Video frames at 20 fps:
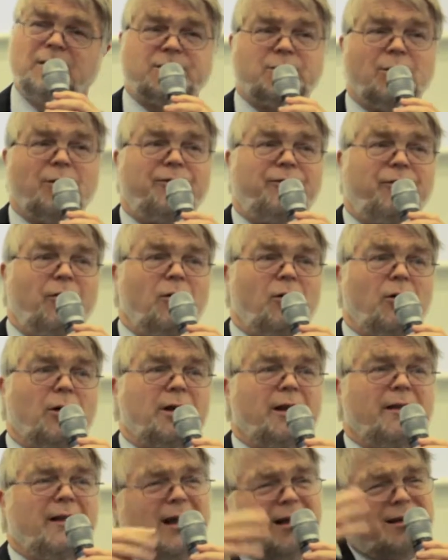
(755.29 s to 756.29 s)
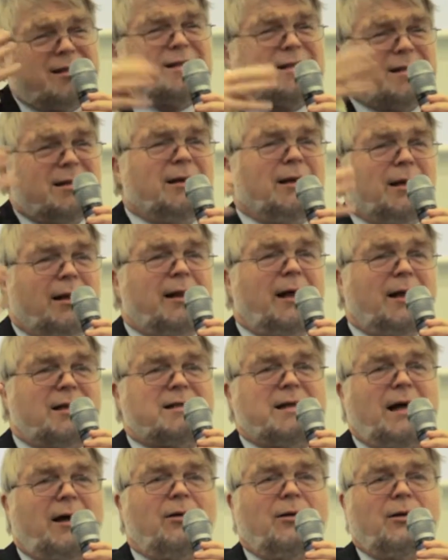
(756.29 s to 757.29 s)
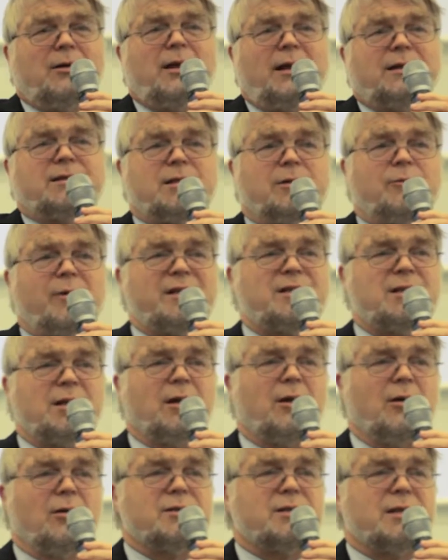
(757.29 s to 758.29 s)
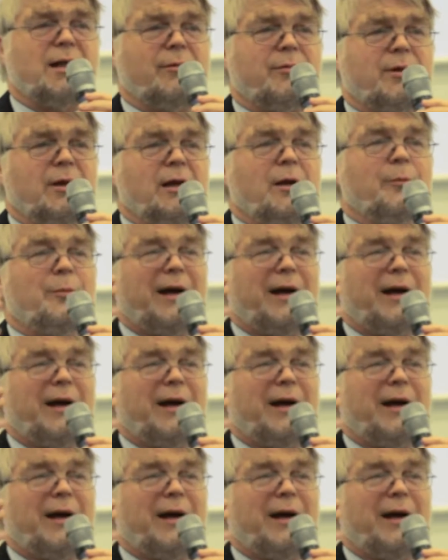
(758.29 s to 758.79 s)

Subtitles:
to afford, and that's the Western concept.